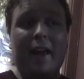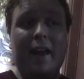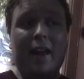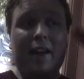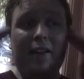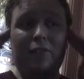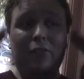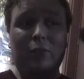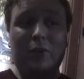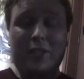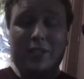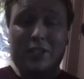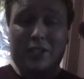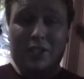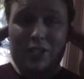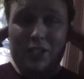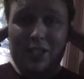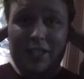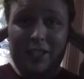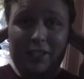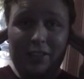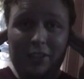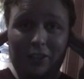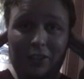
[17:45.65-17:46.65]
every
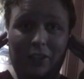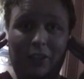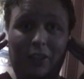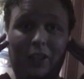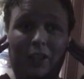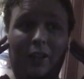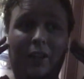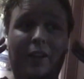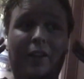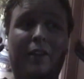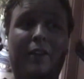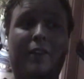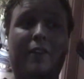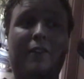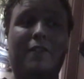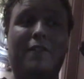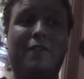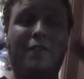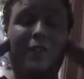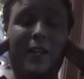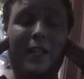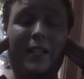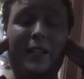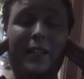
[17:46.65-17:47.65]
single
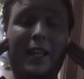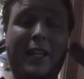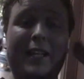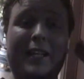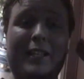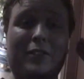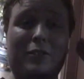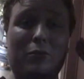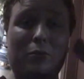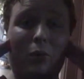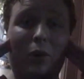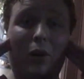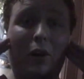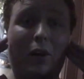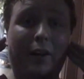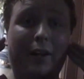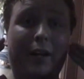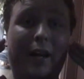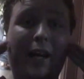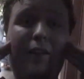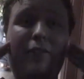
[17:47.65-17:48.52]
thing that is wrong,